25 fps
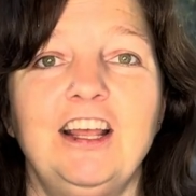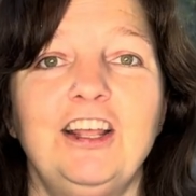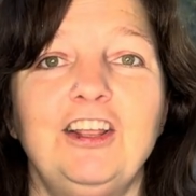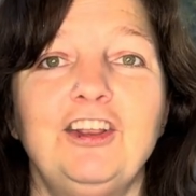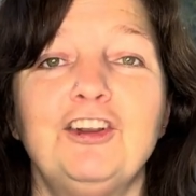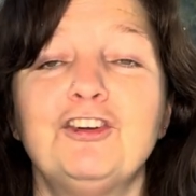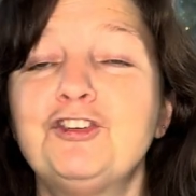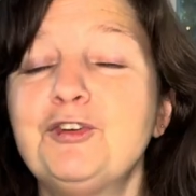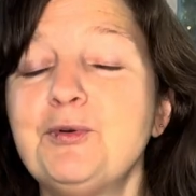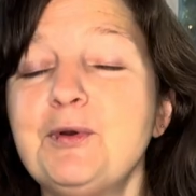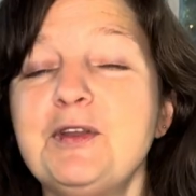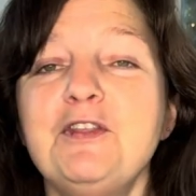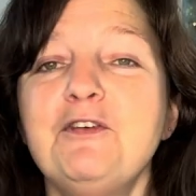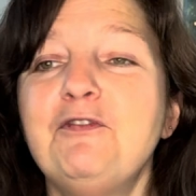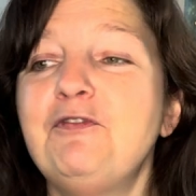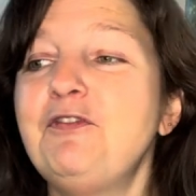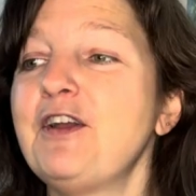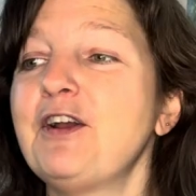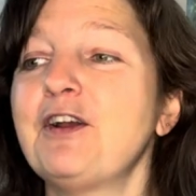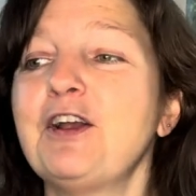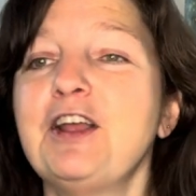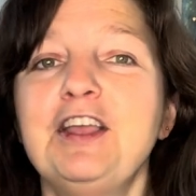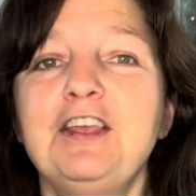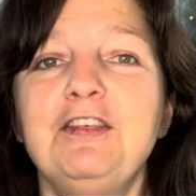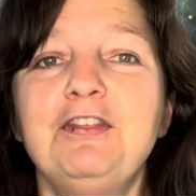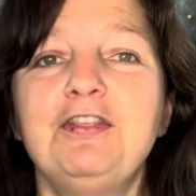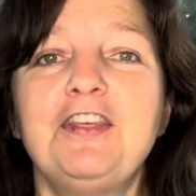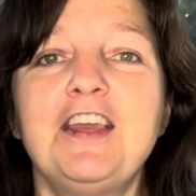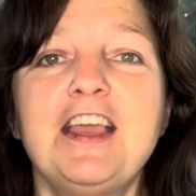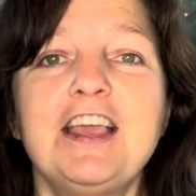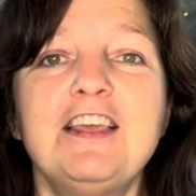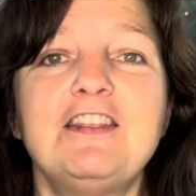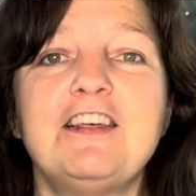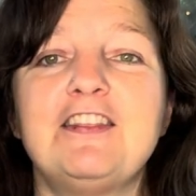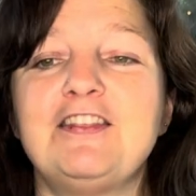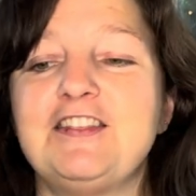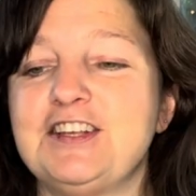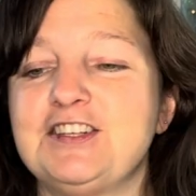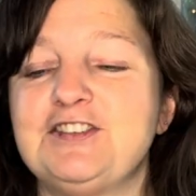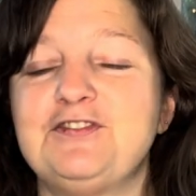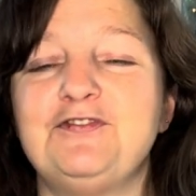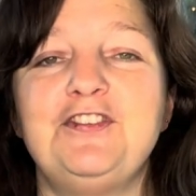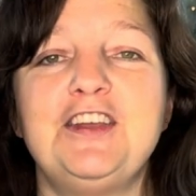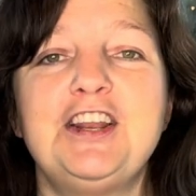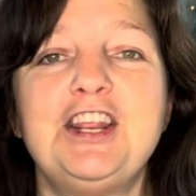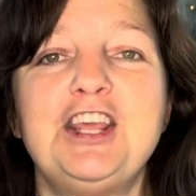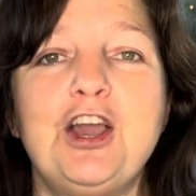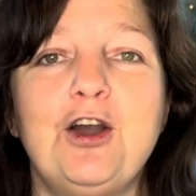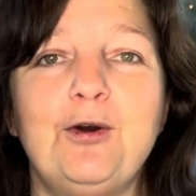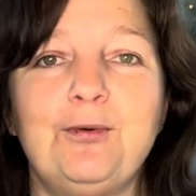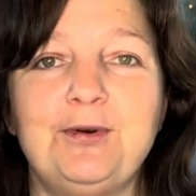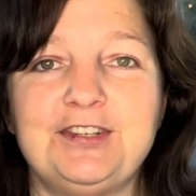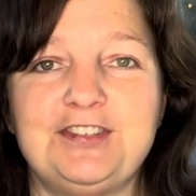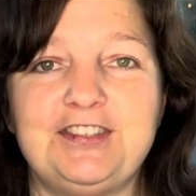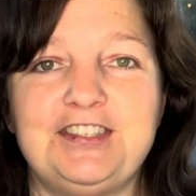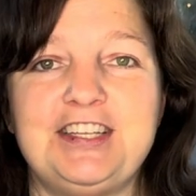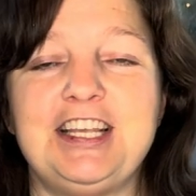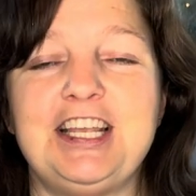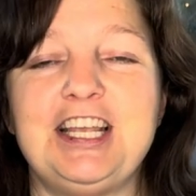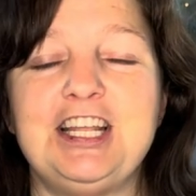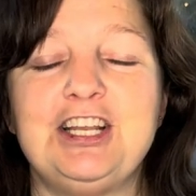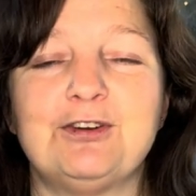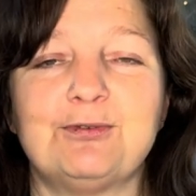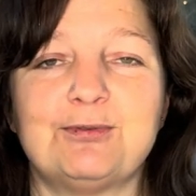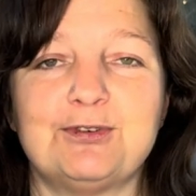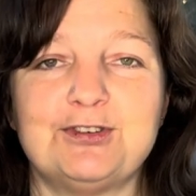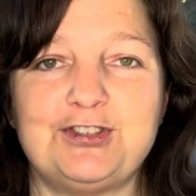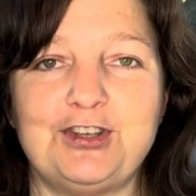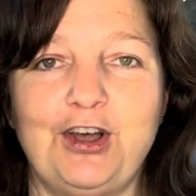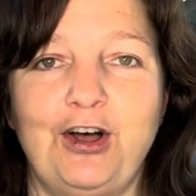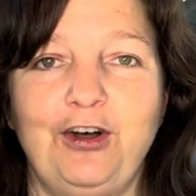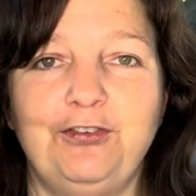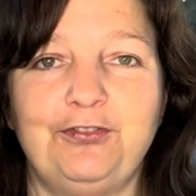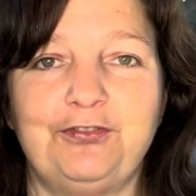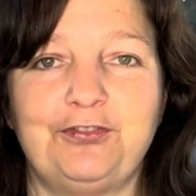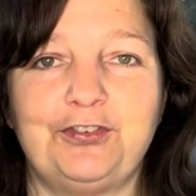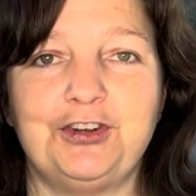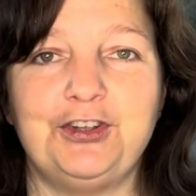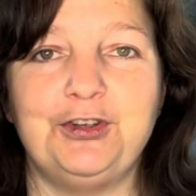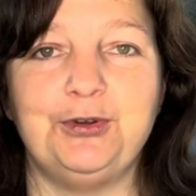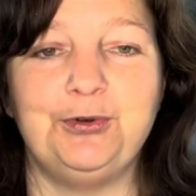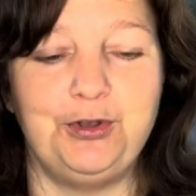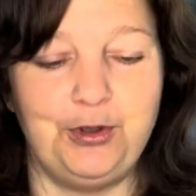You're doing the very thing that this video is seeking to resolve for you.